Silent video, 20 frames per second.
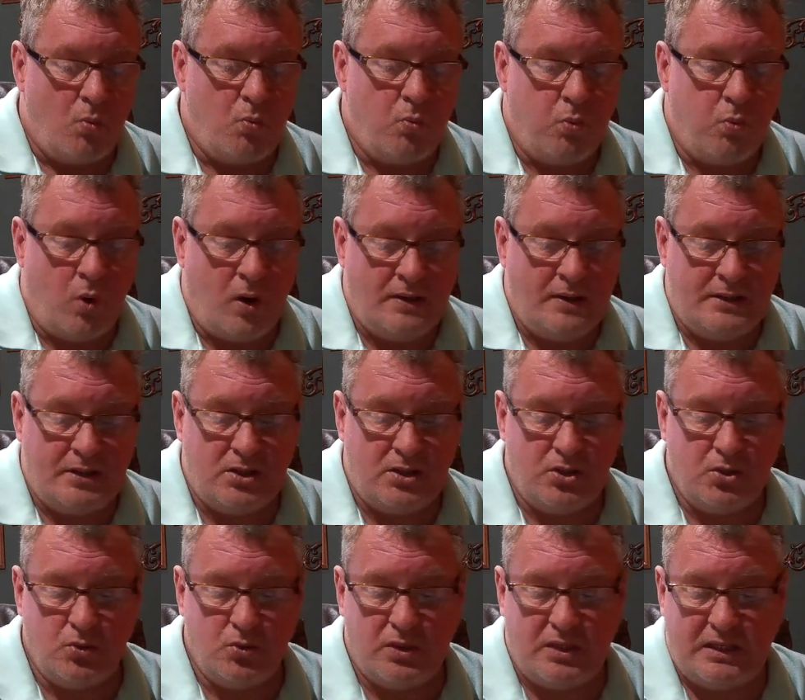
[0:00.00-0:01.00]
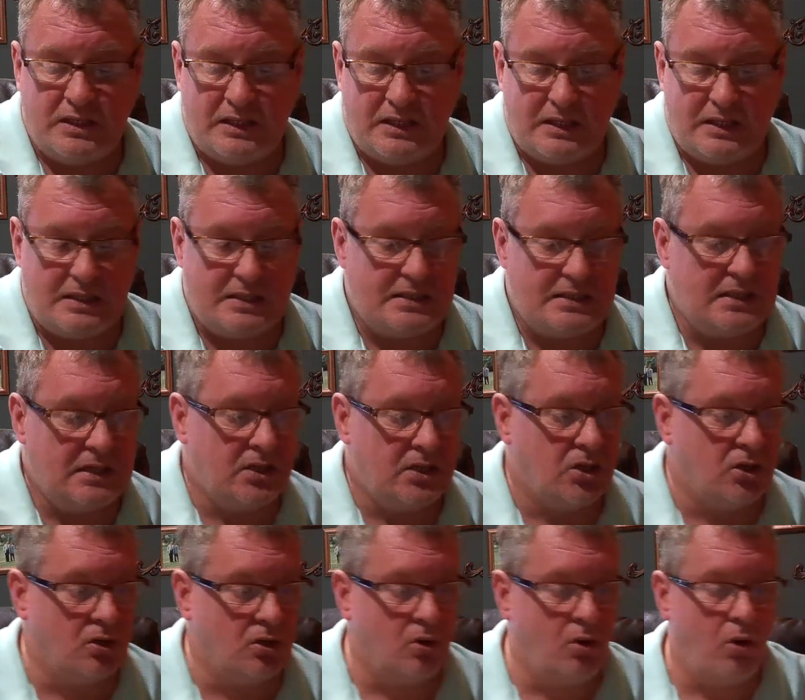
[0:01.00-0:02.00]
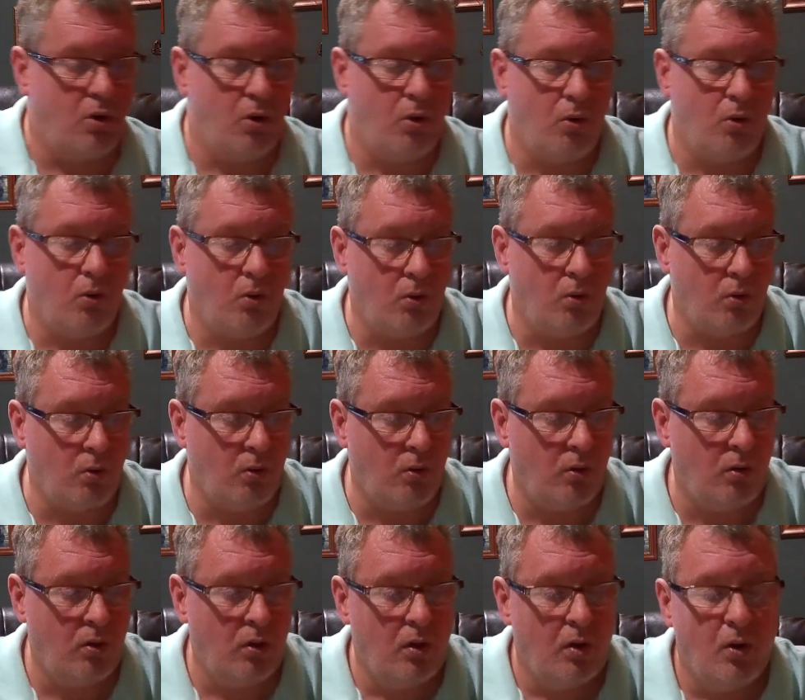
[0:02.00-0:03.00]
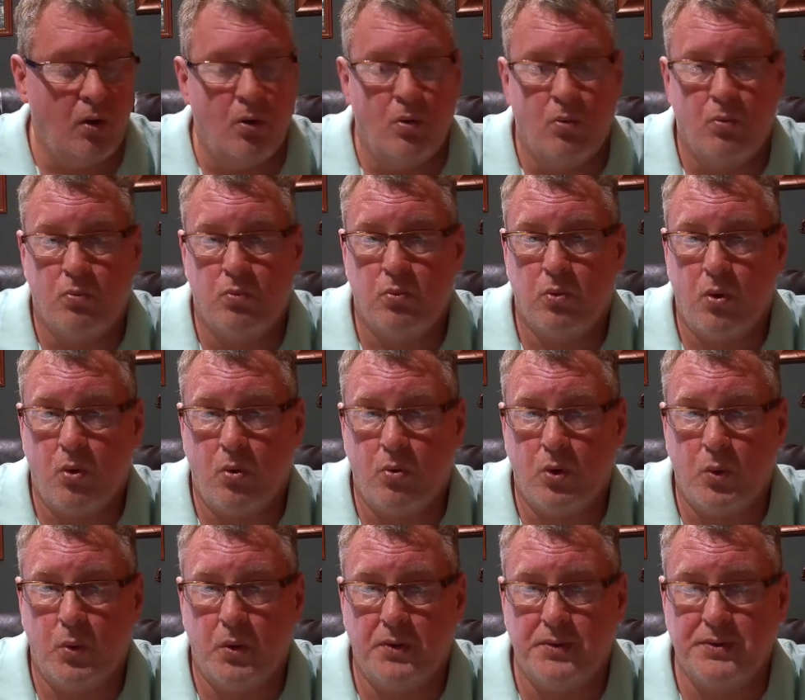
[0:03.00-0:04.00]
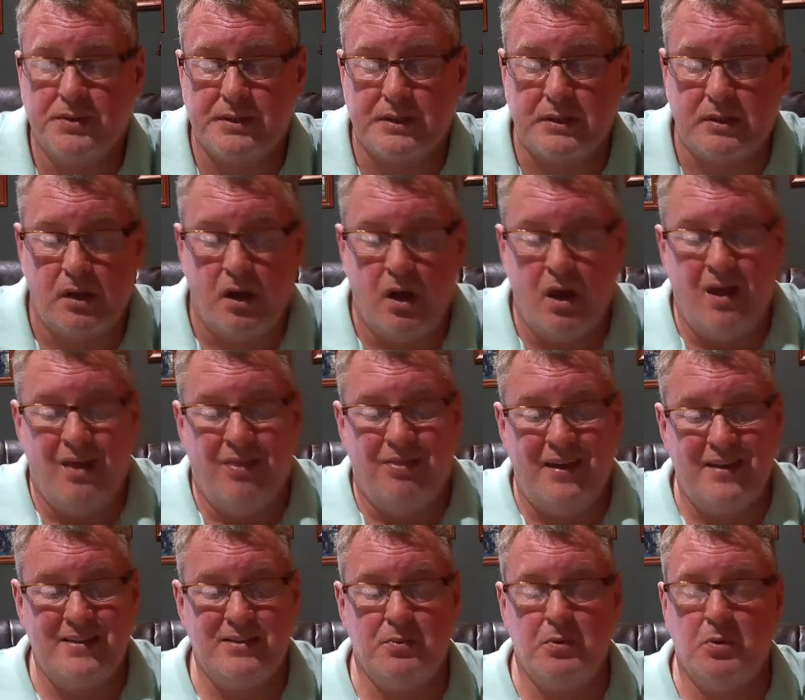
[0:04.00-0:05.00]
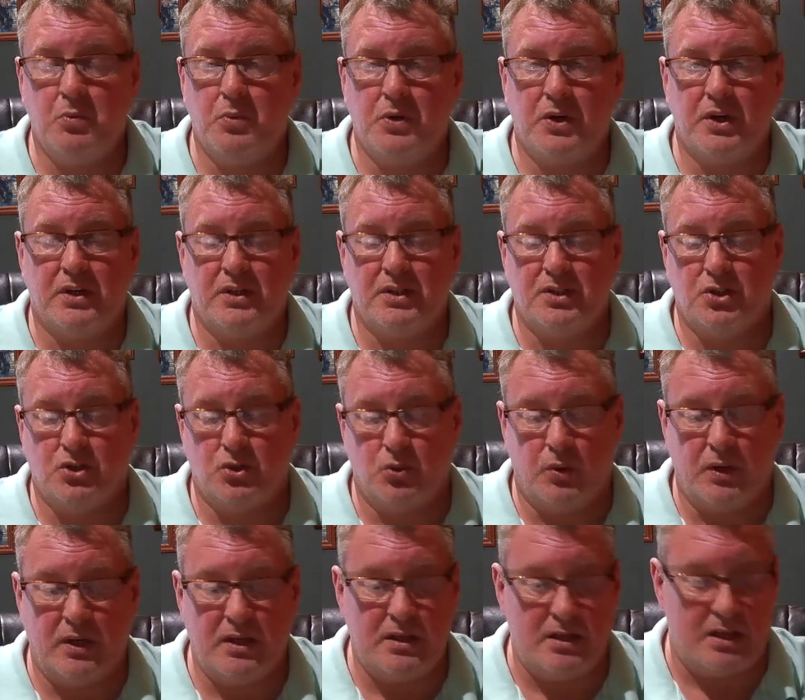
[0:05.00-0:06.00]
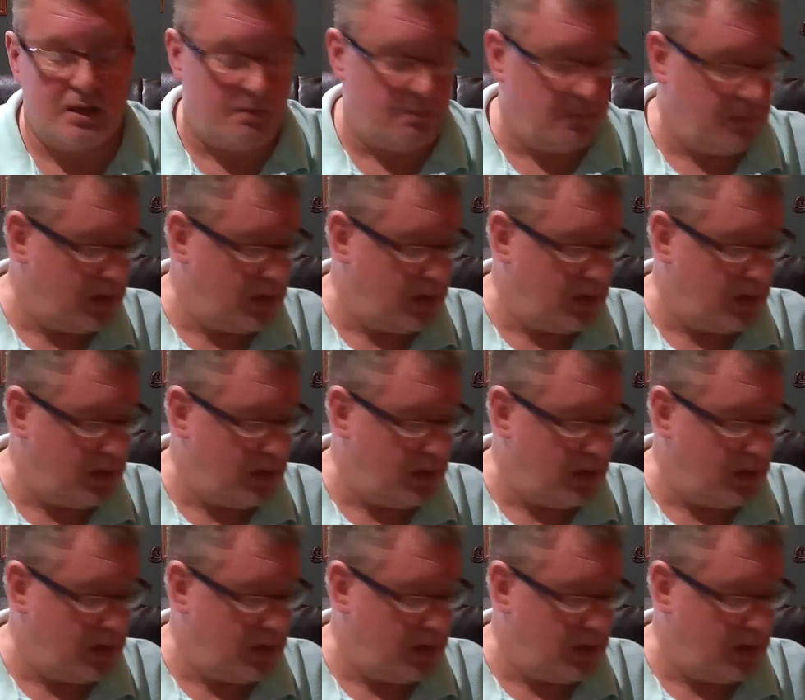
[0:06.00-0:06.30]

once you get your whole row quilted, that's when we're going to join them.